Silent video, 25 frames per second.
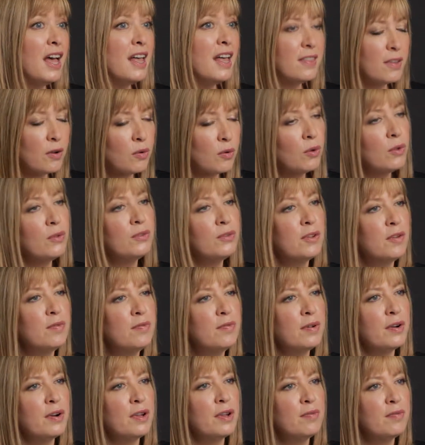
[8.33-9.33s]
they're also
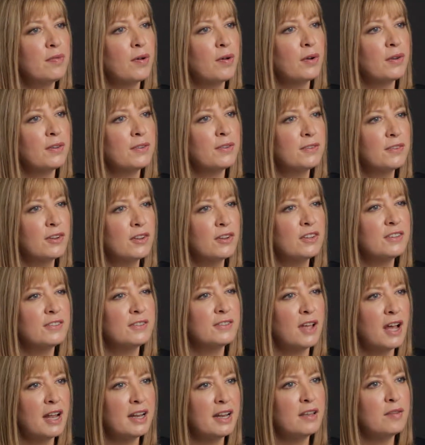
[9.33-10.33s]
very focused on
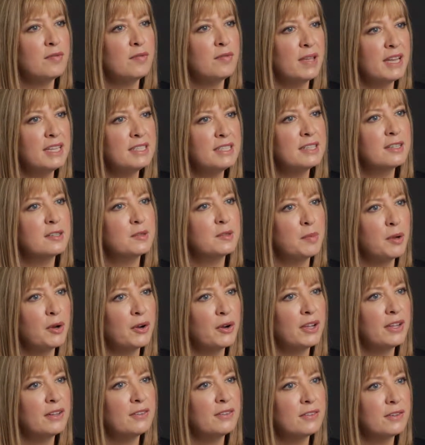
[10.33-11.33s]
designing event
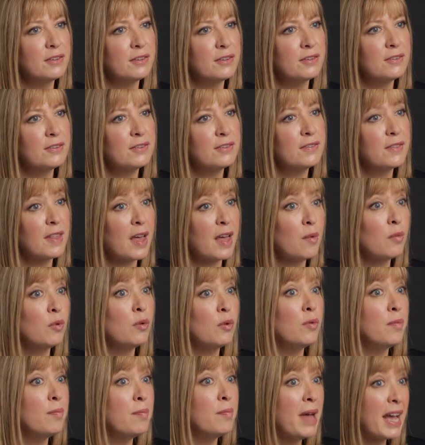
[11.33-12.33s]
experiences that
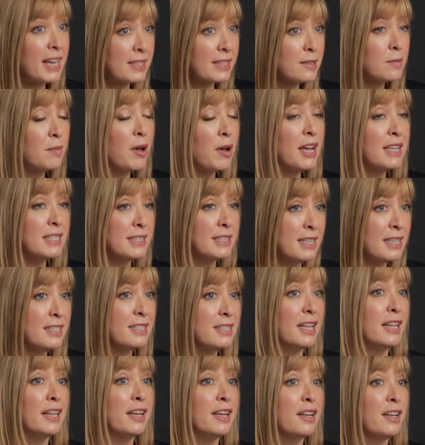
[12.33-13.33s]
will maximise their
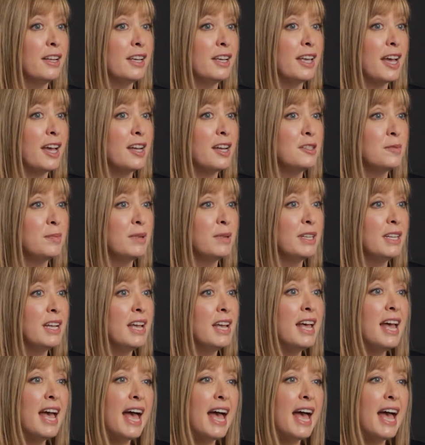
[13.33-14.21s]
delegate engagement